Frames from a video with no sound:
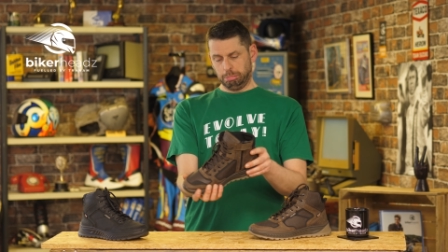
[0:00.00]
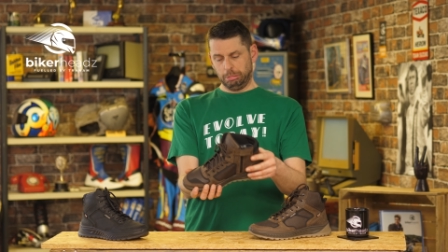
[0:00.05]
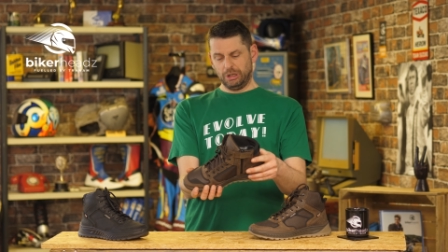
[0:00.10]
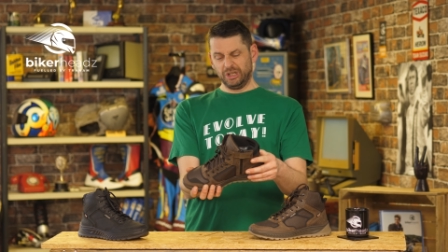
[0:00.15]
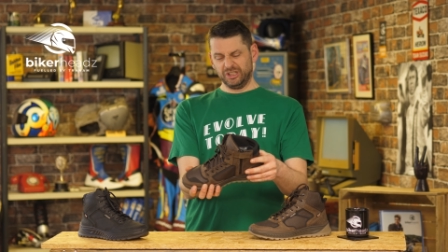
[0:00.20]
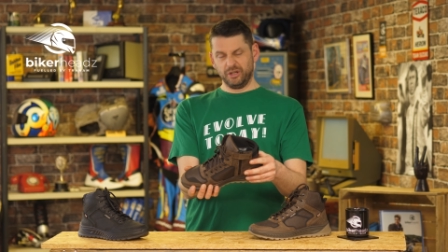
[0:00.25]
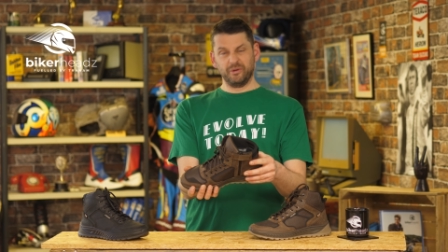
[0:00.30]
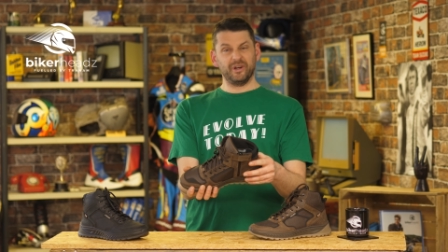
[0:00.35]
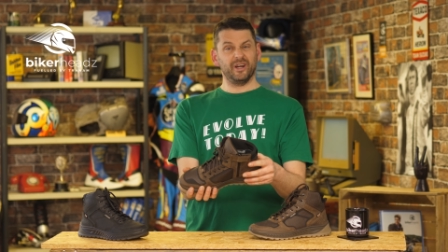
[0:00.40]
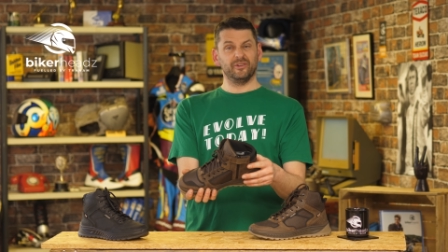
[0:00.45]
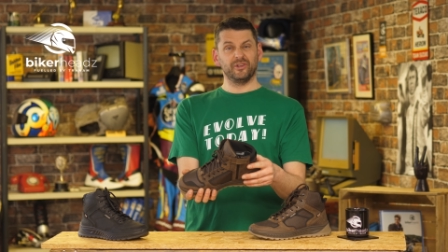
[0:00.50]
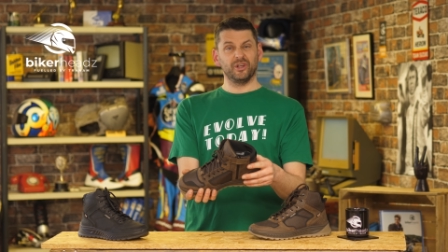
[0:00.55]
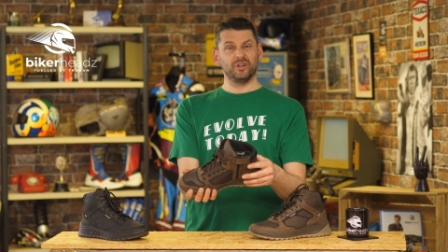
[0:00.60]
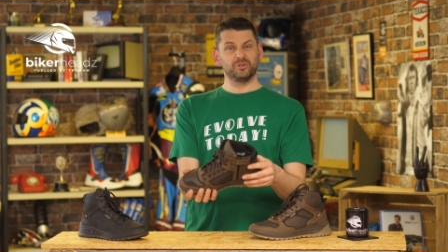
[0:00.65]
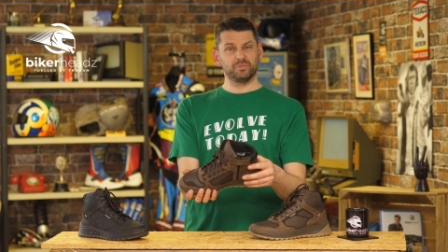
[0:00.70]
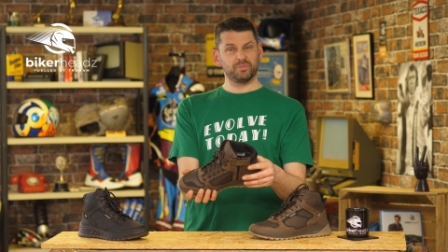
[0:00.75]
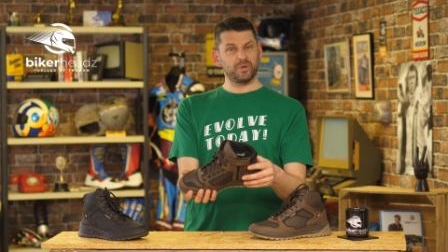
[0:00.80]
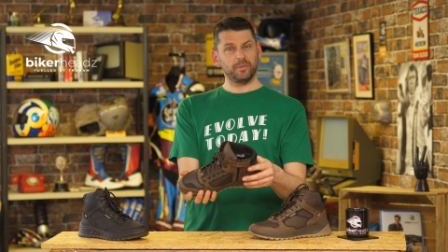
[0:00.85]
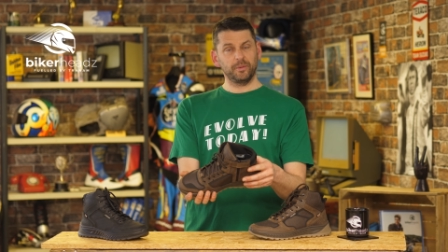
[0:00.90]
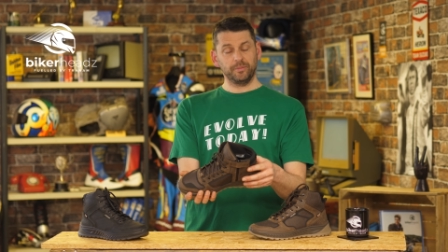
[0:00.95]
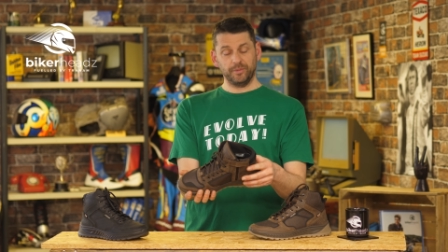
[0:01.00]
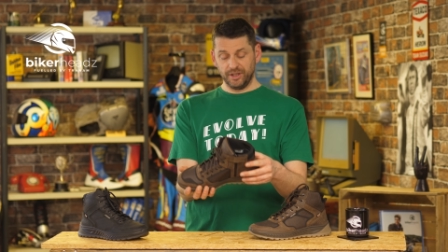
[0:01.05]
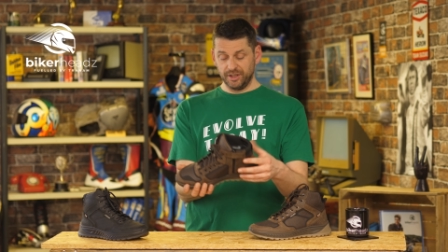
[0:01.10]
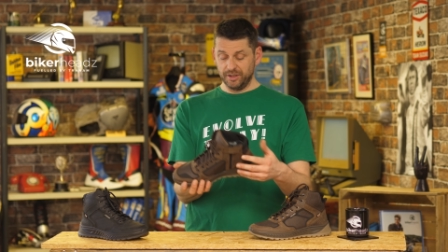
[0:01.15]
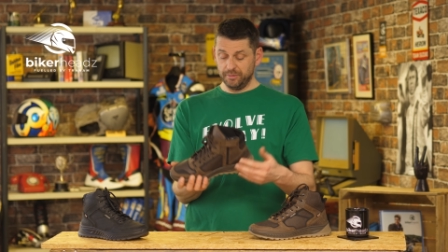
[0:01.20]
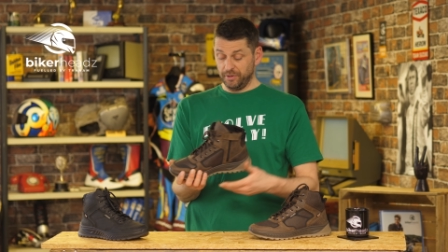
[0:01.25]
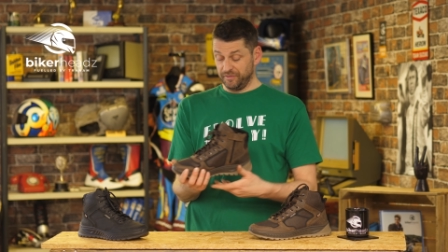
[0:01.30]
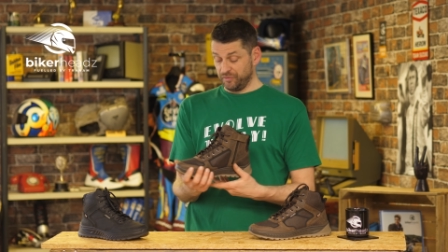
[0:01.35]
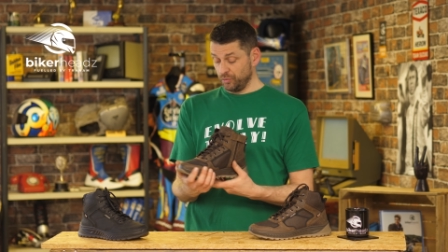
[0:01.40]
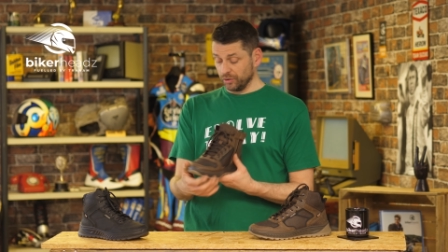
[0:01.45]
I'd go out in those probably.
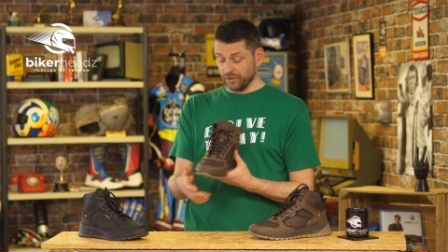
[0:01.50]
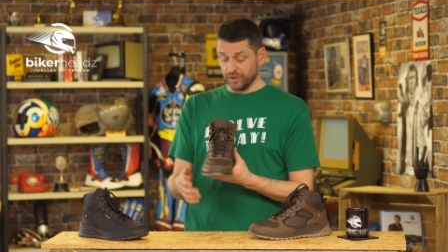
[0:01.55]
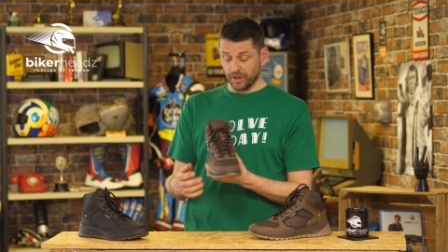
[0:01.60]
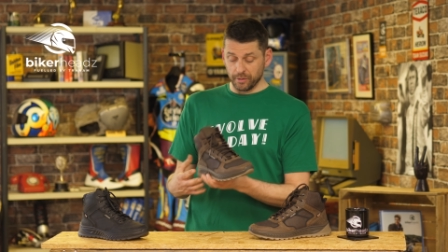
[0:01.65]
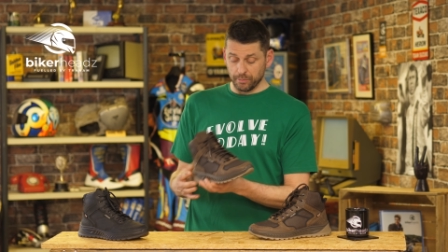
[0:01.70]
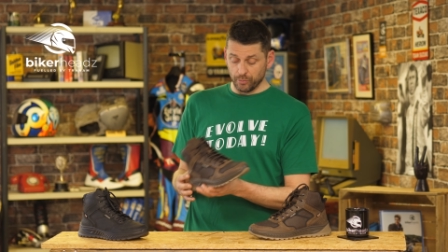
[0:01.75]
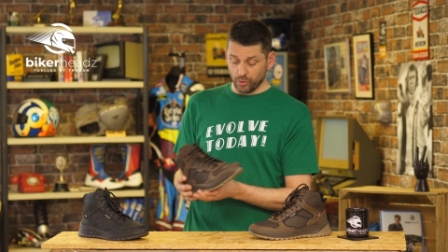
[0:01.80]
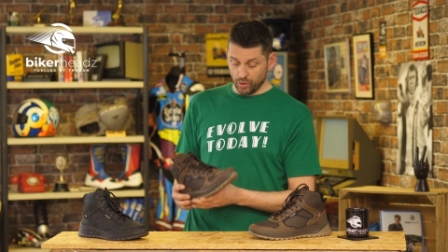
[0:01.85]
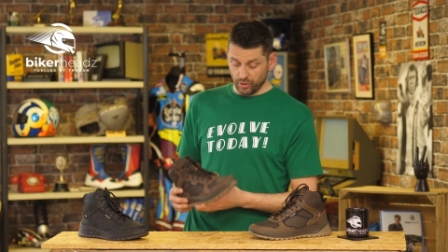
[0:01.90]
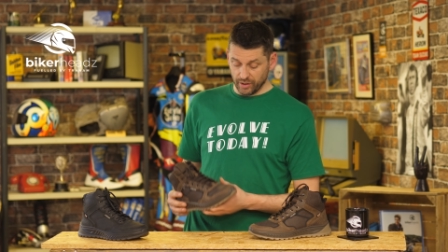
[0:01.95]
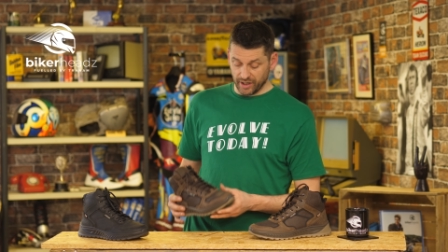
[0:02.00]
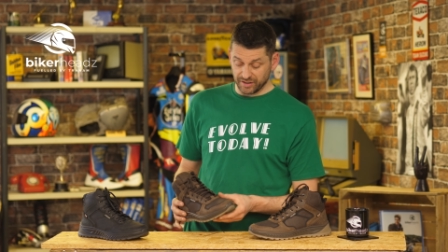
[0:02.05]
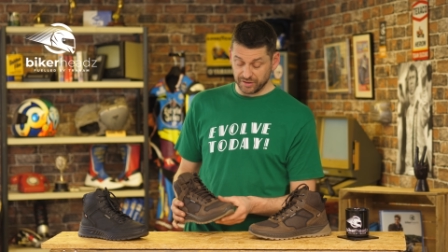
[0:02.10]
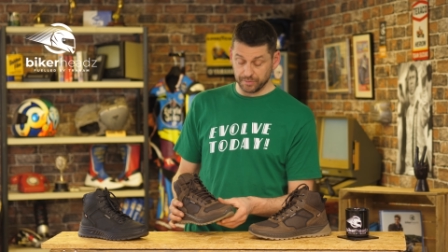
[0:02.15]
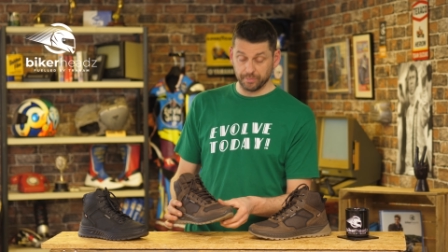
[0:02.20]
But if you want to know more, head to